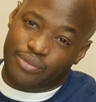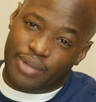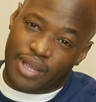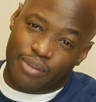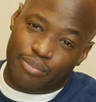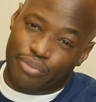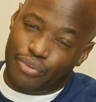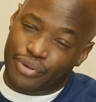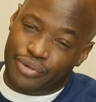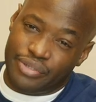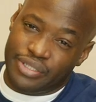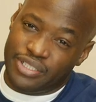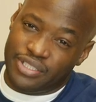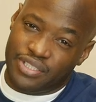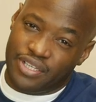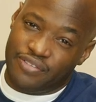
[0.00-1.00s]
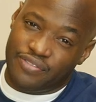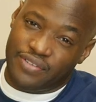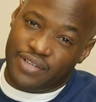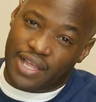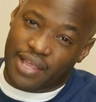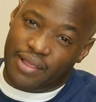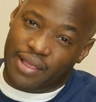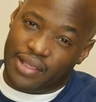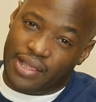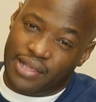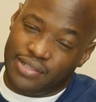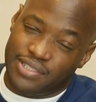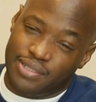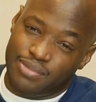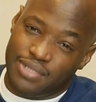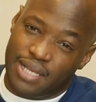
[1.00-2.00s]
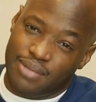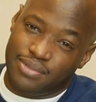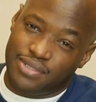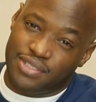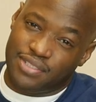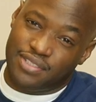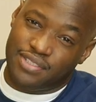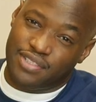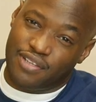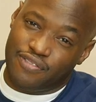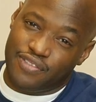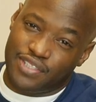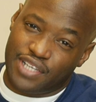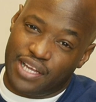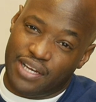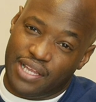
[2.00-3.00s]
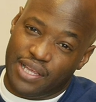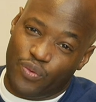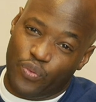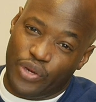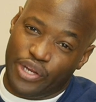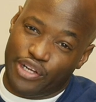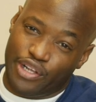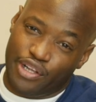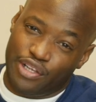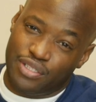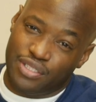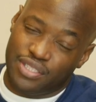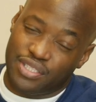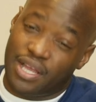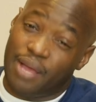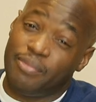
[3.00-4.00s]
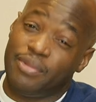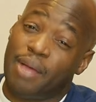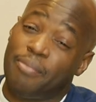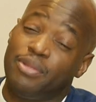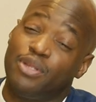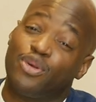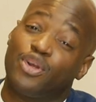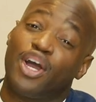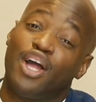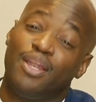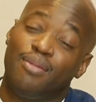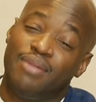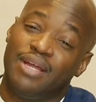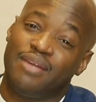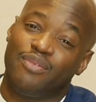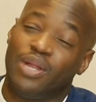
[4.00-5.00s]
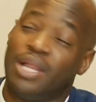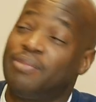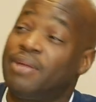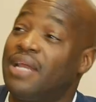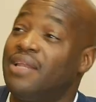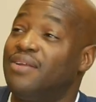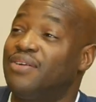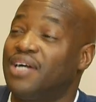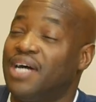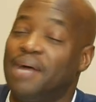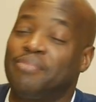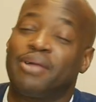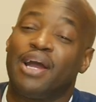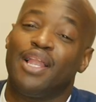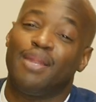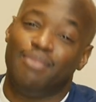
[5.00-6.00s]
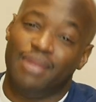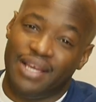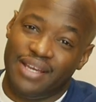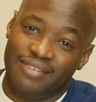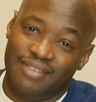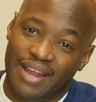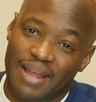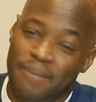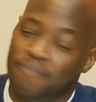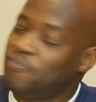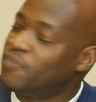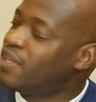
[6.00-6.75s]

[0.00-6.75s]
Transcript: my embroidery and stuff, and I sometimes stuff is kind of like weird colors and stuff. I'm a little colorblind. Well, I'm not a little colorblind, I'm colorblind, right?